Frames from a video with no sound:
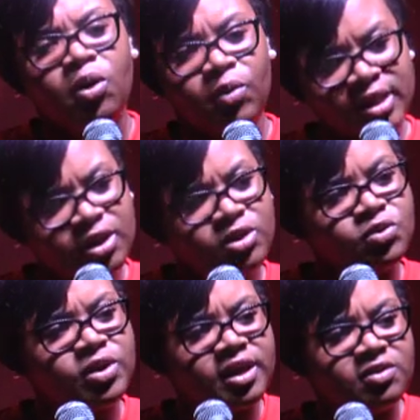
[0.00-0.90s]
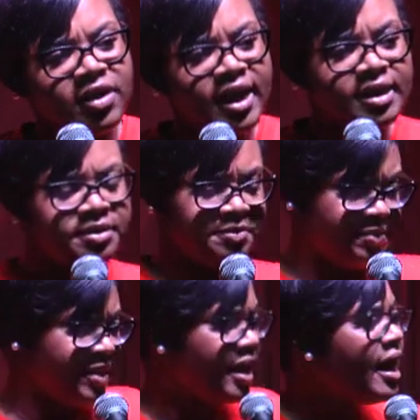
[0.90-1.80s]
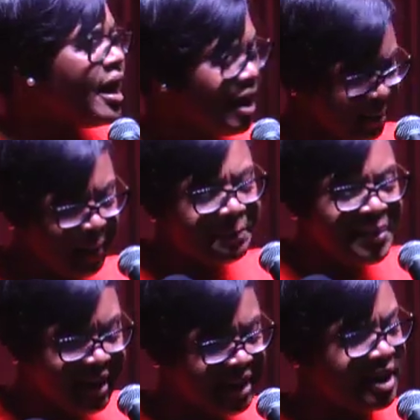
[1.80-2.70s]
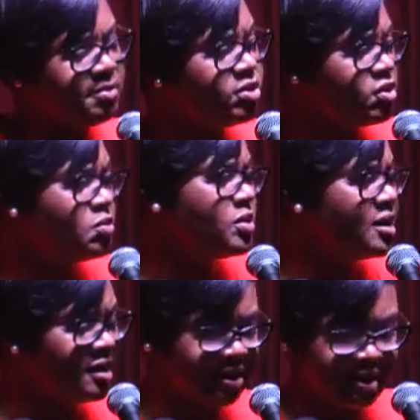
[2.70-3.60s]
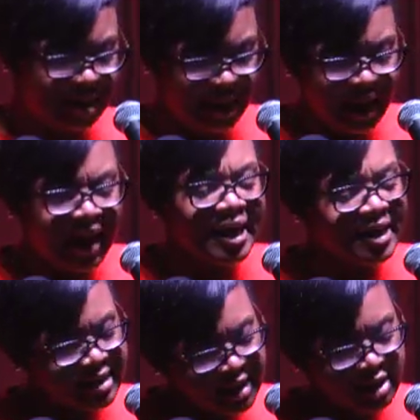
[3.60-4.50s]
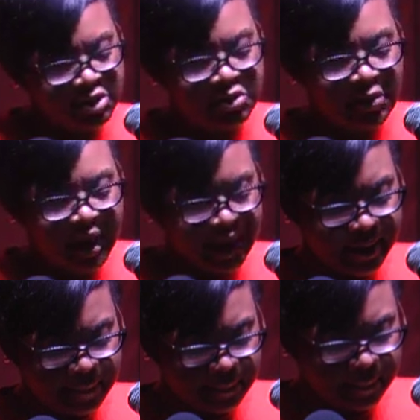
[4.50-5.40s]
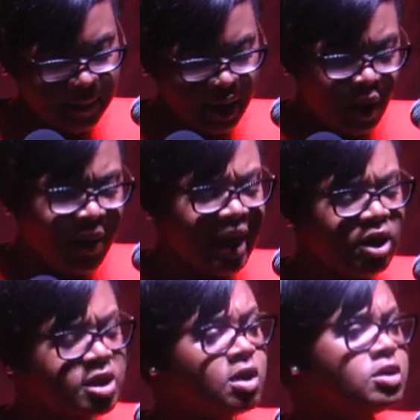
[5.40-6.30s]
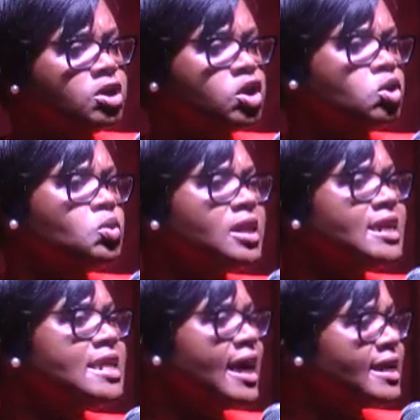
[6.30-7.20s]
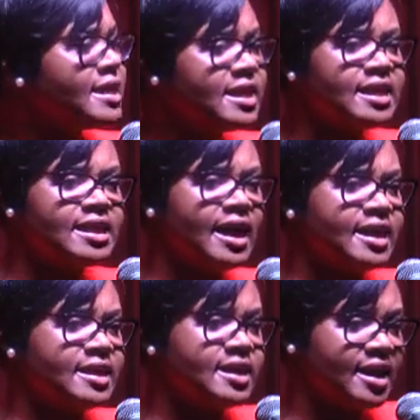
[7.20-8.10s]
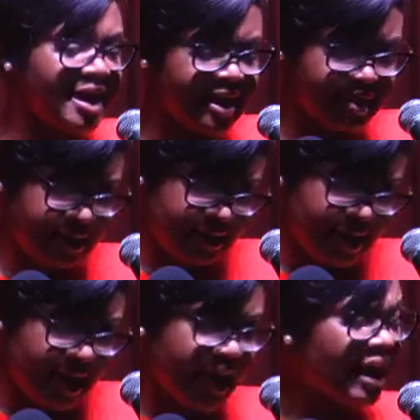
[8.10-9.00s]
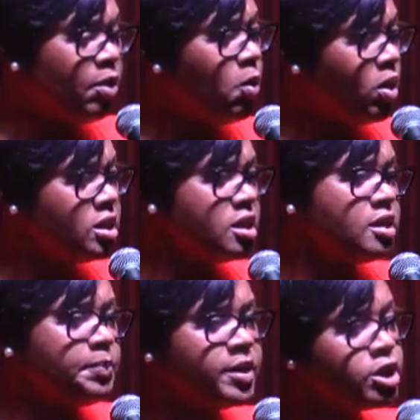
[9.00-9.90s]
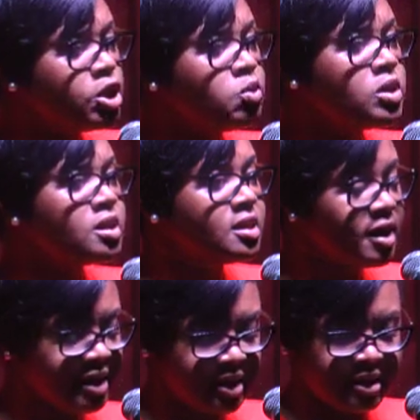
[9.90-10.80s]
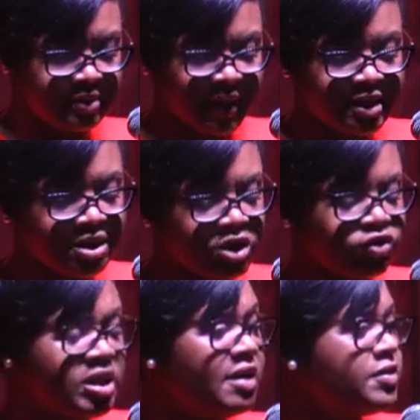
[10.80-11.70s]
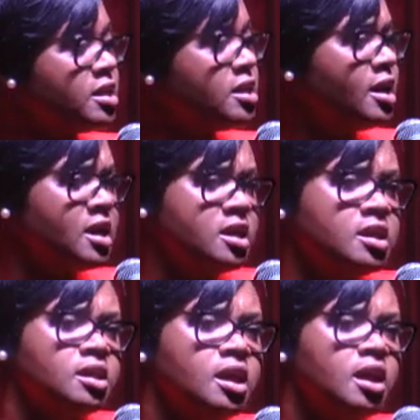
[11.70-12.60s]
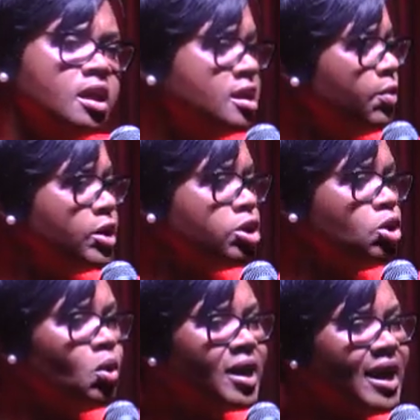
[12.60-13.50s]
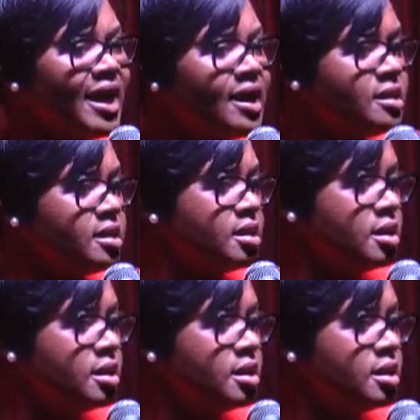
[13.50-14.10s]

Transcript: Watson Duke is right. I'm a PNM schoolgirl, and I'll tell you why. When I got out of school in 1998, and I wanted to pursue studies, my tertiary level studies, there was no gate.